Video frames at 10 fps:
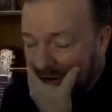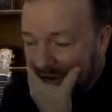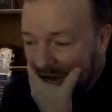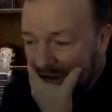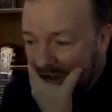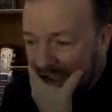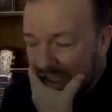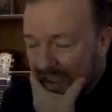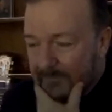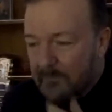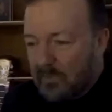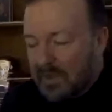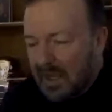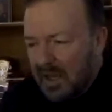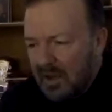God.
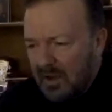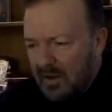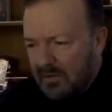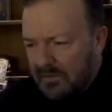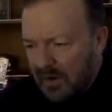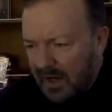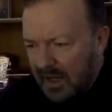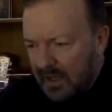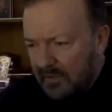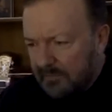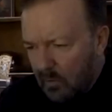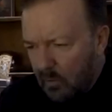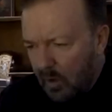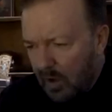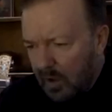Freya,
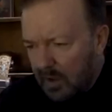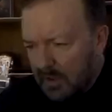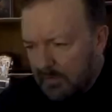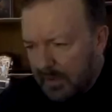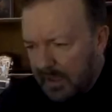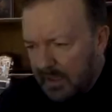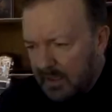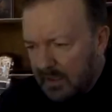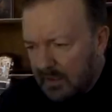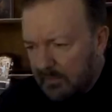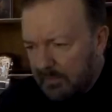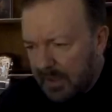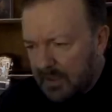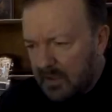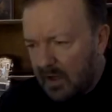what has been the
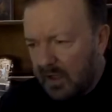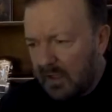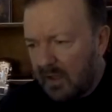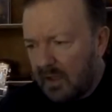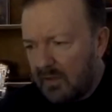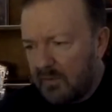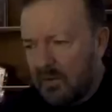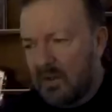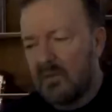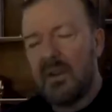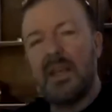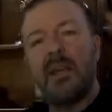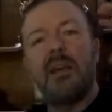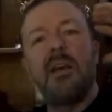best highlight of your career?